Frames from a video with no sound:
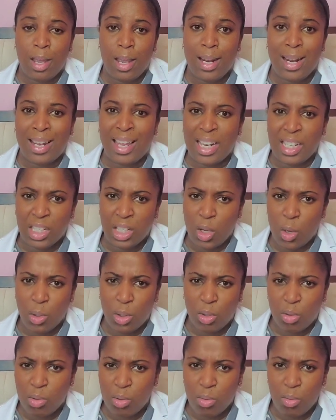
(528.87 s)
I like to go
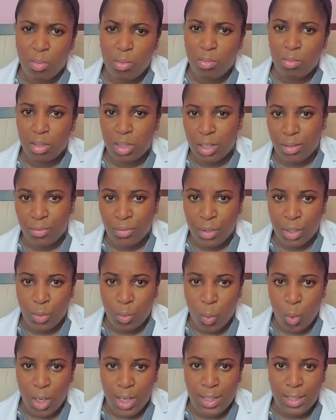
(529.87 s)
through different
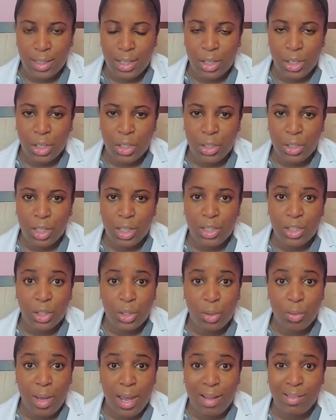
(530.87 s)
ones that are good, so
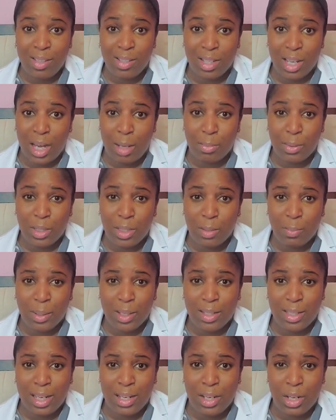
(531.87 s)
you have these options,
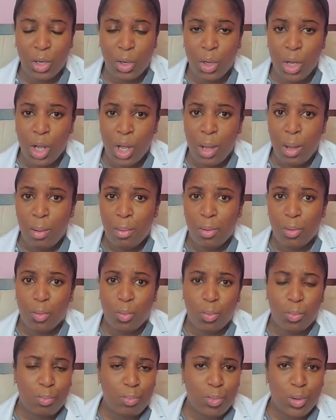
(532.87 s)
because I know
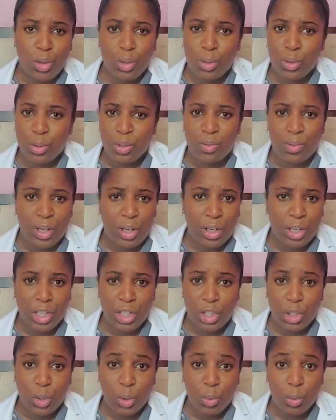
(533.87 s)
you use
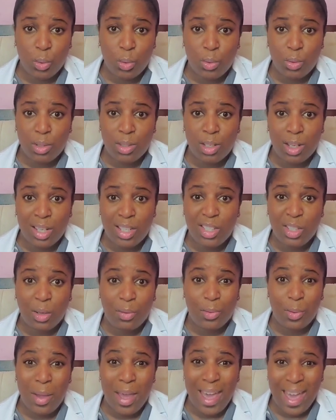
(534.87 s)
various tools. So
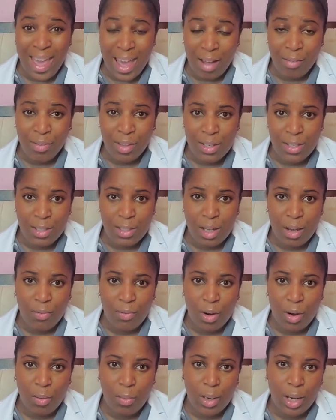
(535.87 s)
if you have this stuff
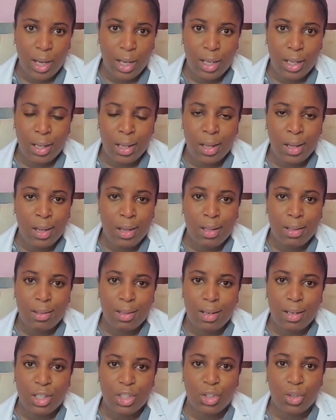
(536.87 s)
already,
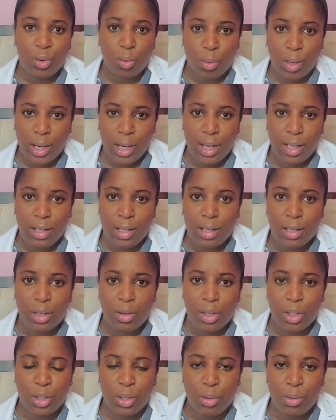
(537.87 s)
then it's great, and you
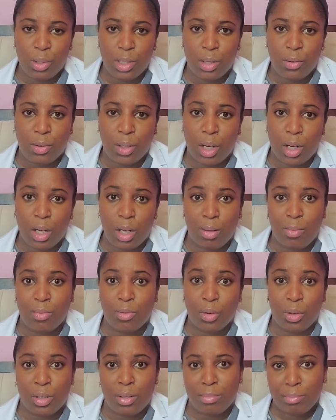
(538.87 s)
can use it
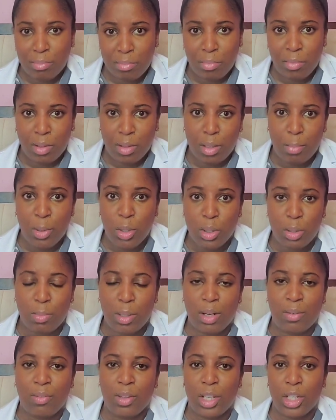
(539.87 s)
for the most
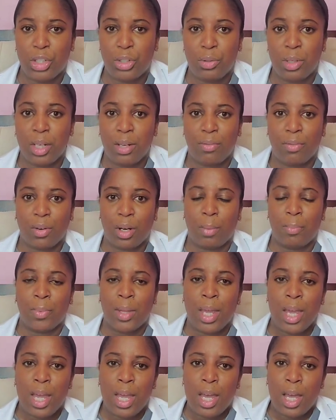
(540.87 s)
benefit that you need it
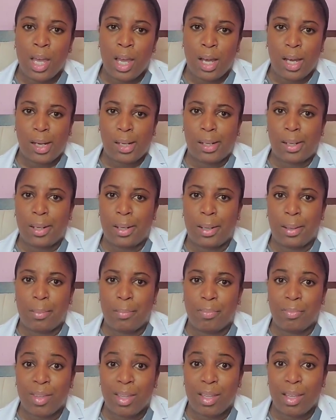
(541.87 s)
from.